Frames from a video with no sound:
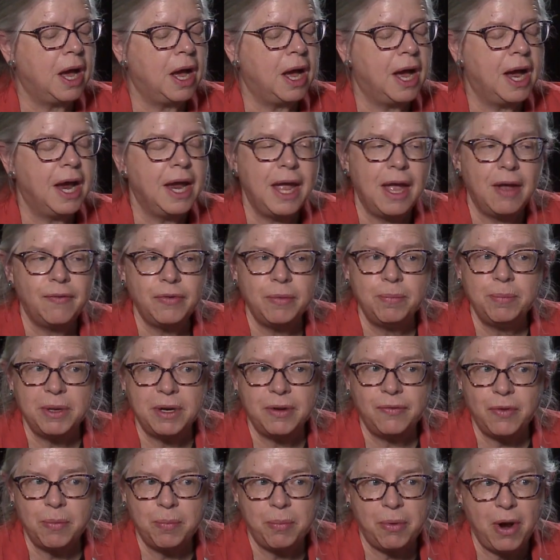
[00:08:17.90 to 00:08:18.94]
have a
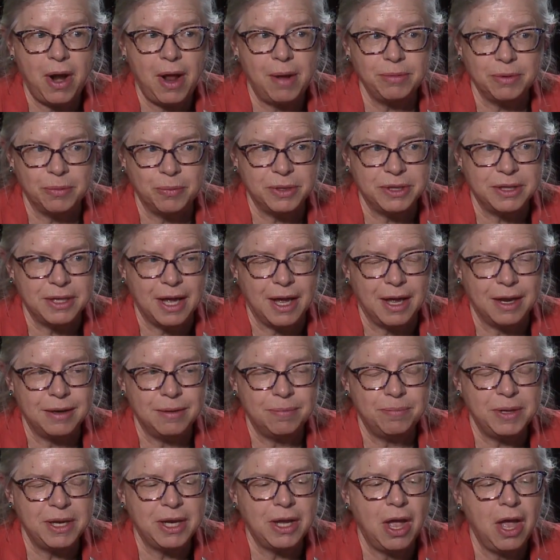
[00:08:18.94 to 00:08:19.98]
bit of a problem with that,
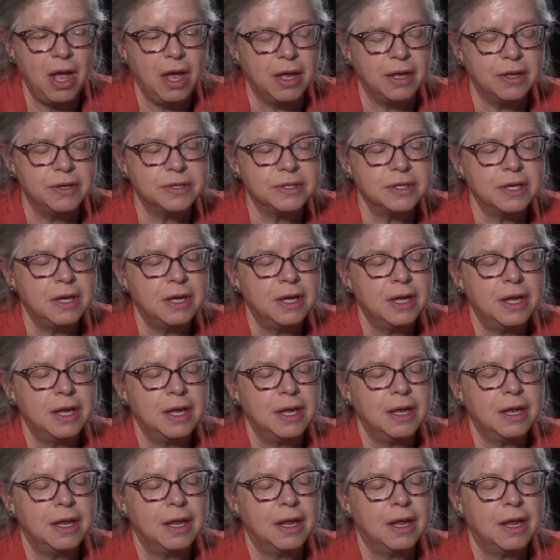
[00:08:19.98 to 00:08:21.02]
because
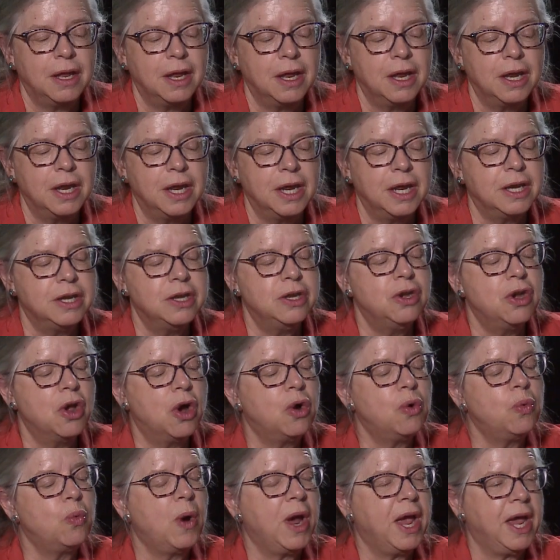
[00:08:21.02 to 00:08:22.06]
in
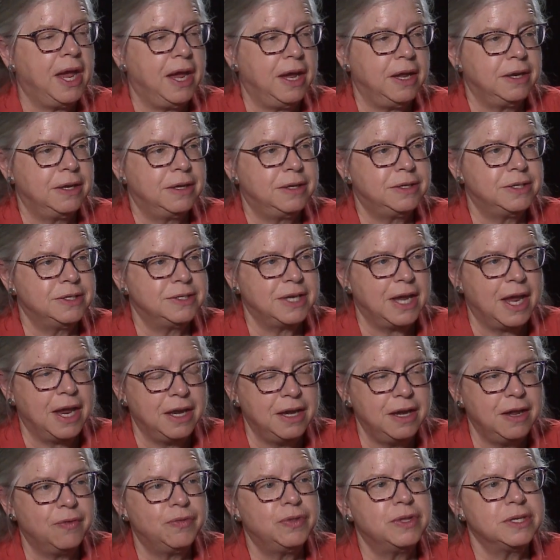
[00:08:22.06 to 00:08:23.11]
no way does
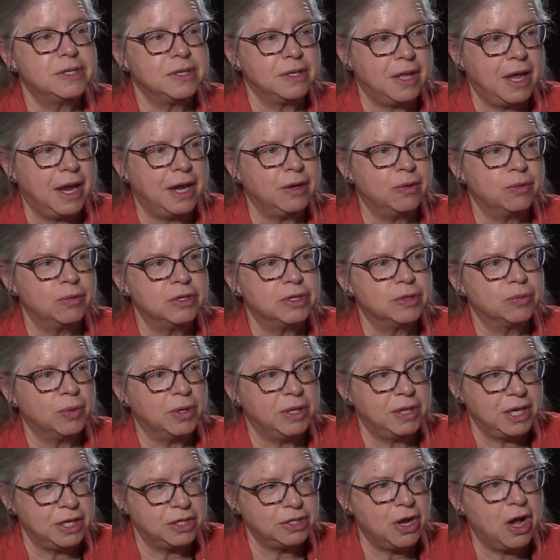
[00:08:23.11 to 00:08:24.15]
any of this language,
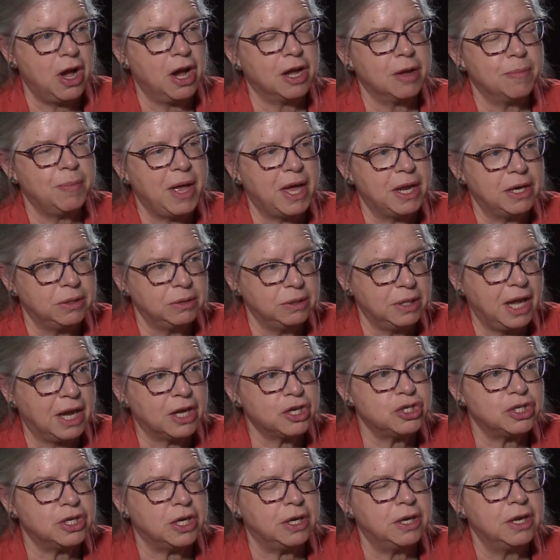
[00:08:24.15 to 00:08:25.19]
when they talk about
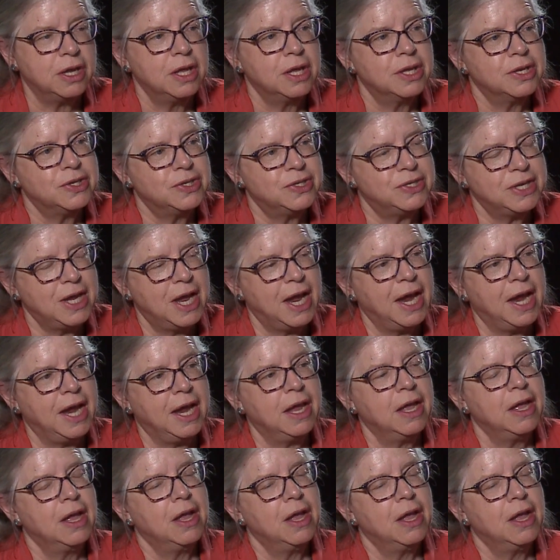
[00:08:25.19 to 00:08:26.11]
election, say